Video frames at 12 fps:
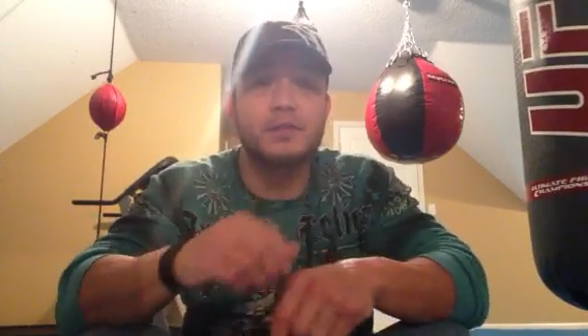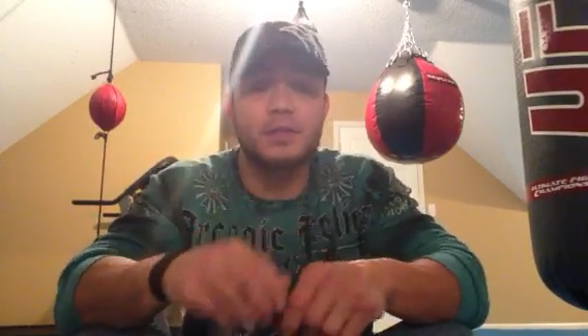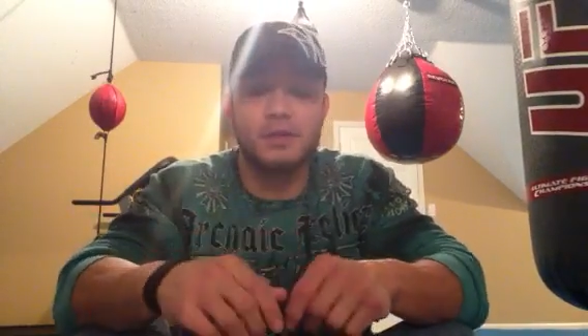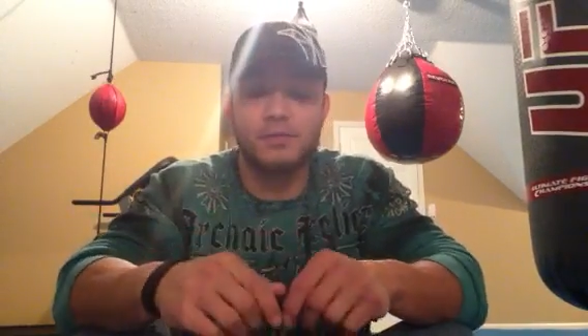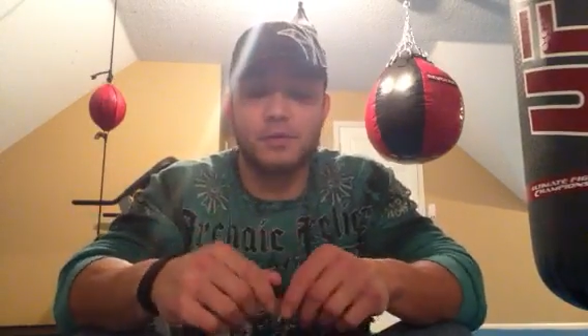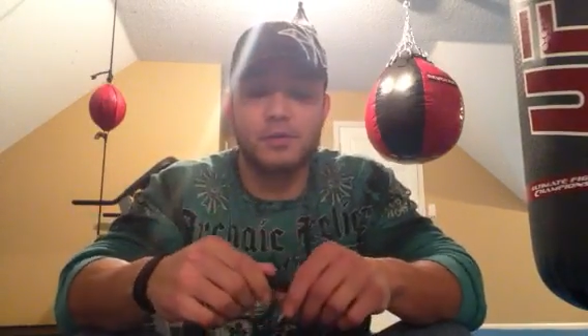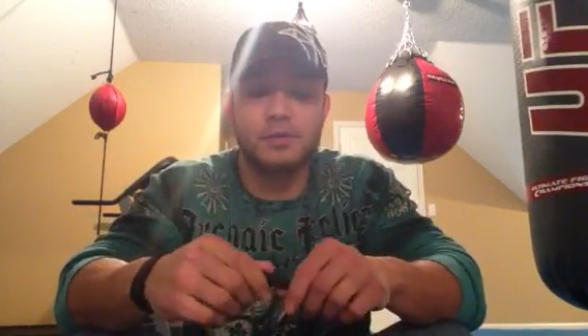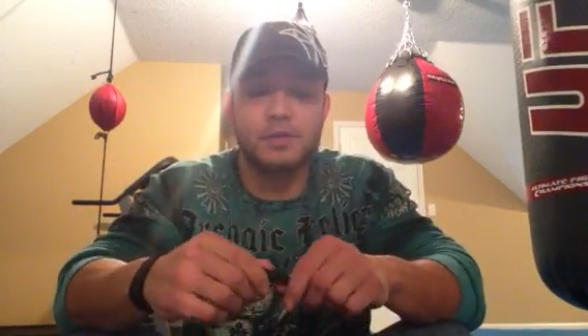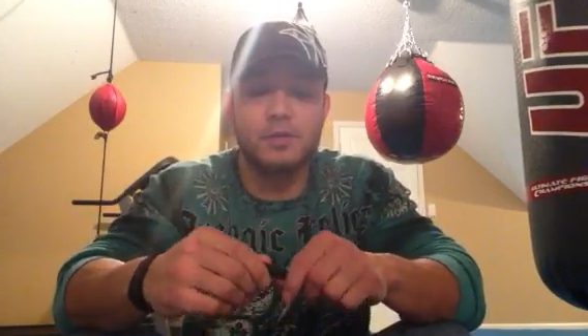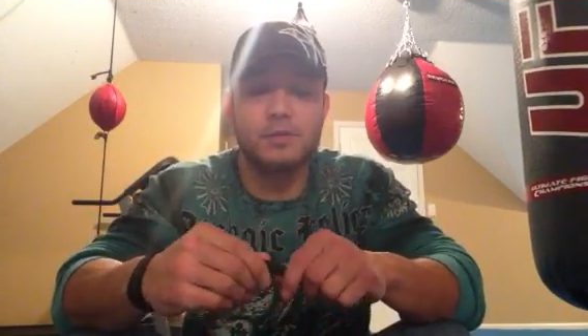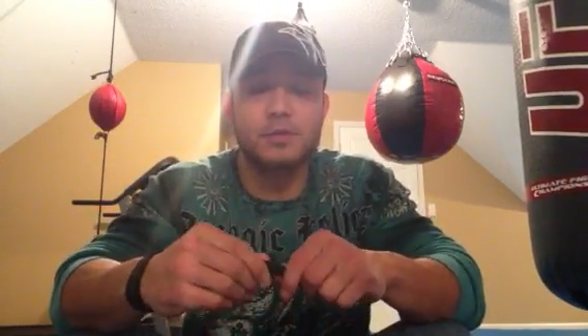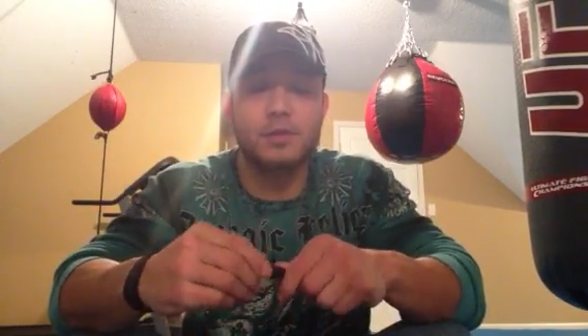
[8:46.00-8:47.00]
stuff. It's
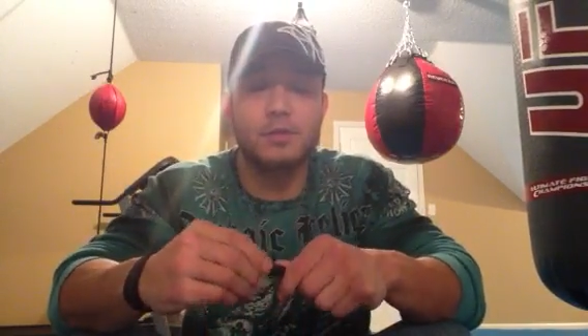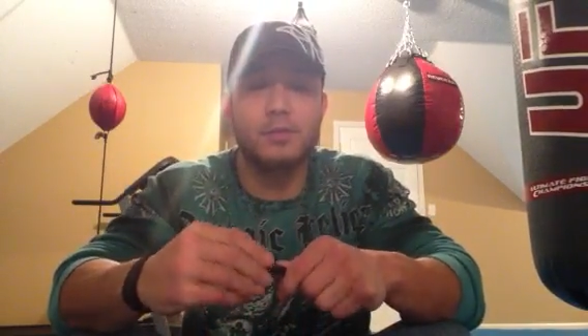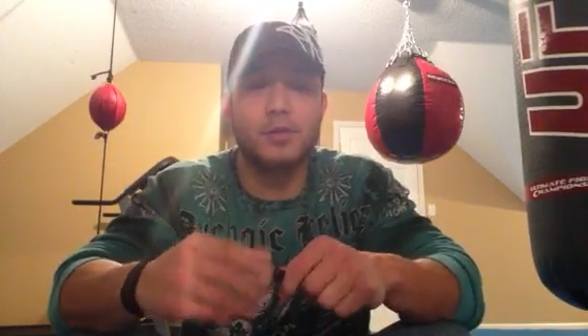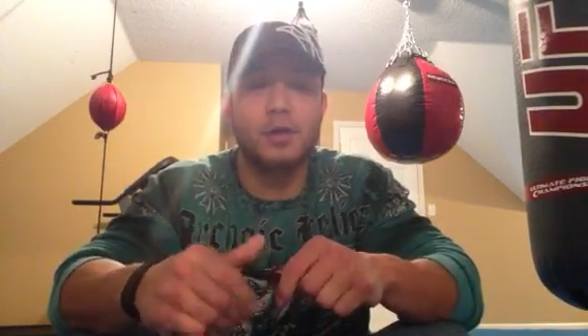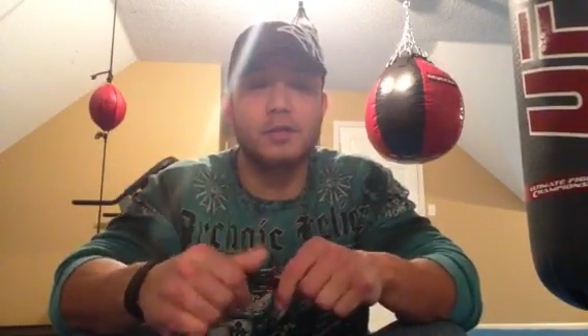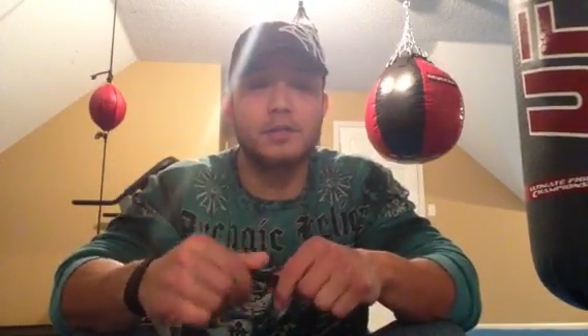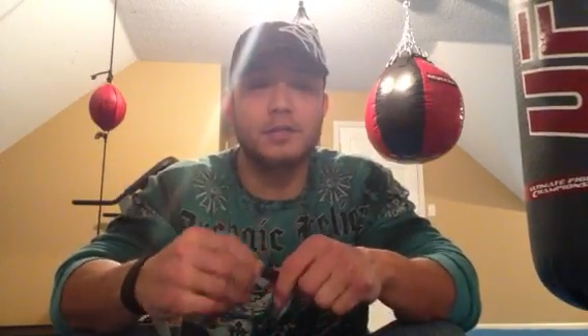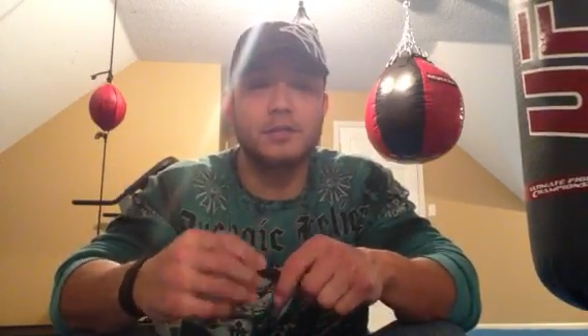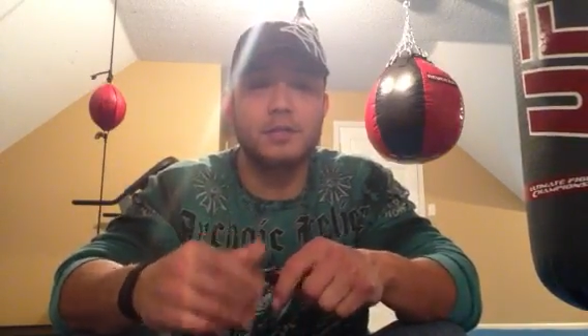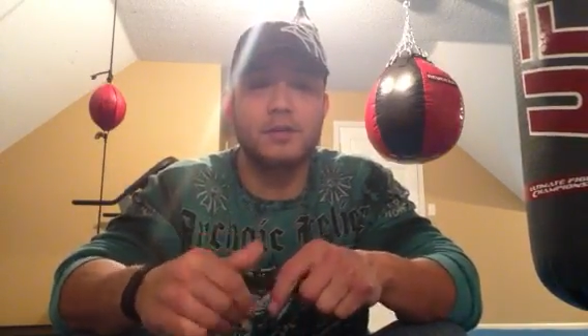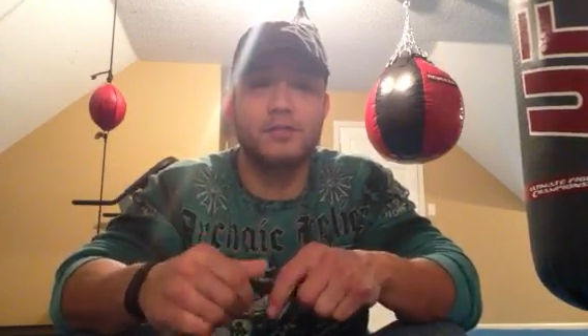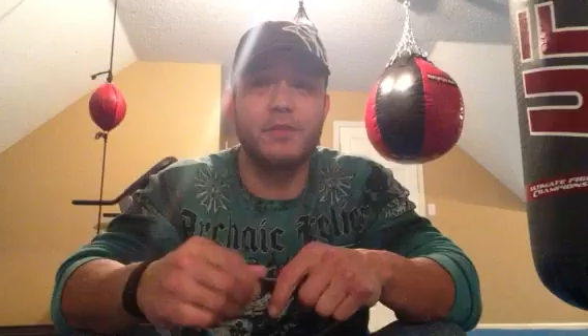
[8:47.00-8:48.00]
always good to process
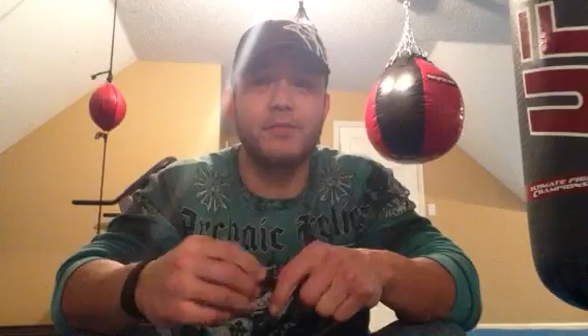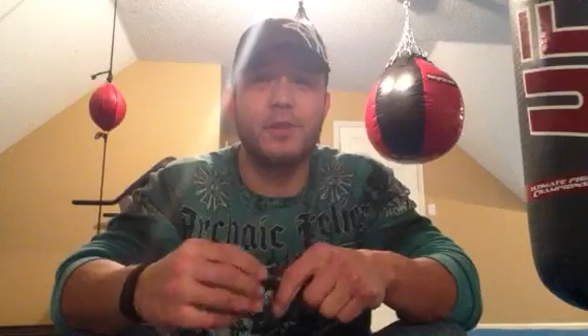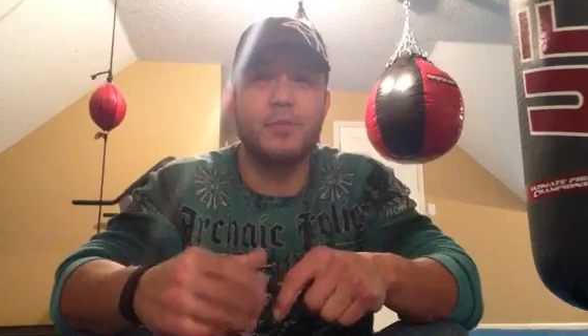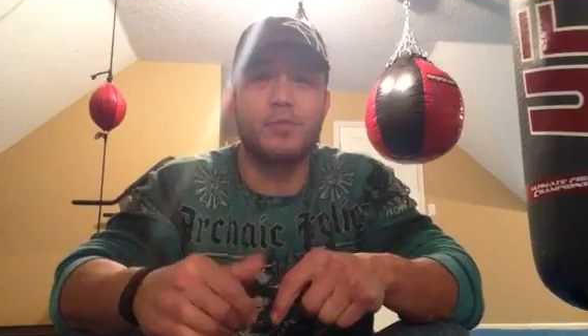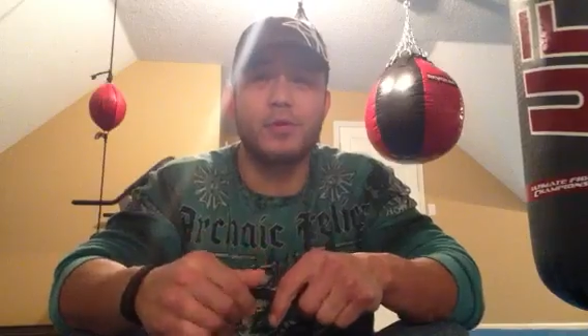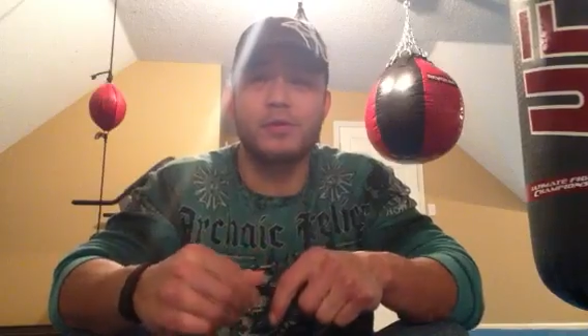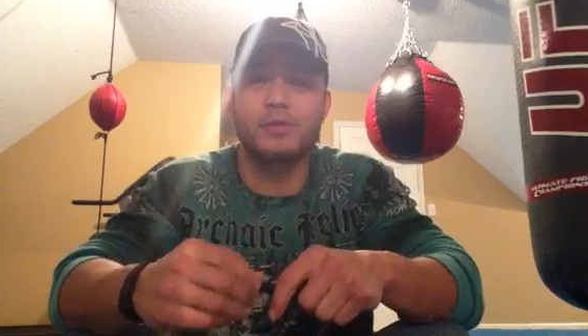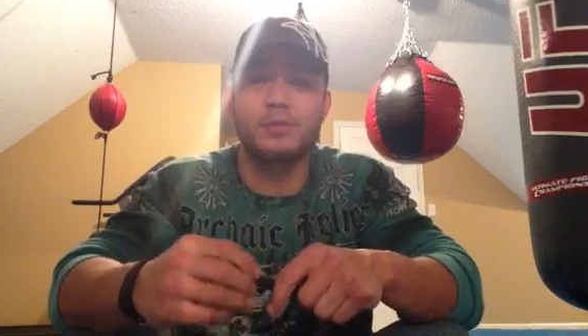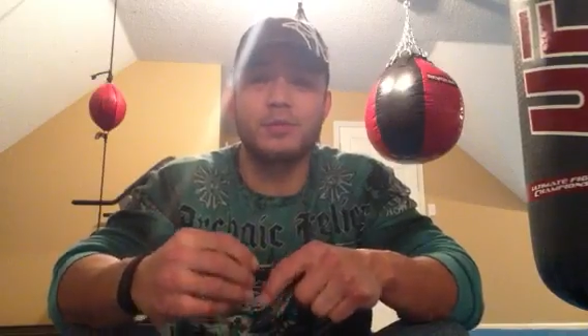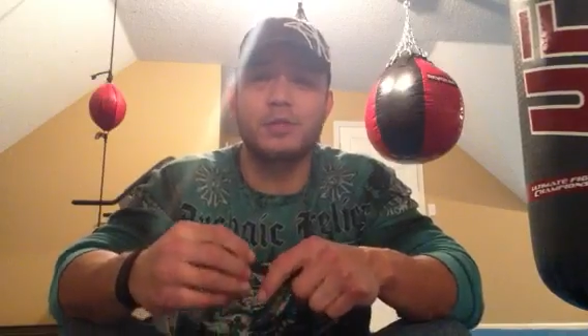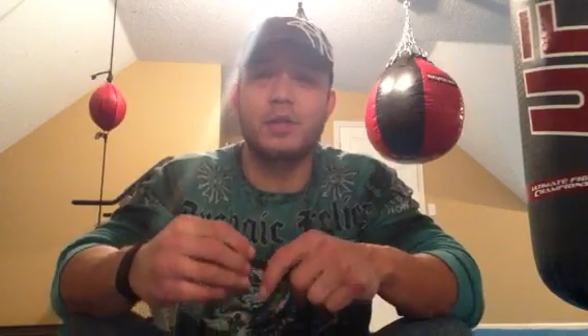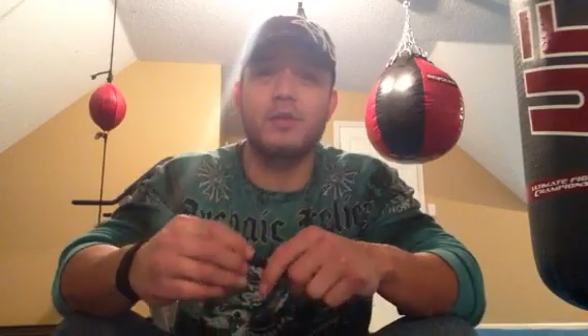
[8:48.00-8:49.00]
stuff. Even my brother's music.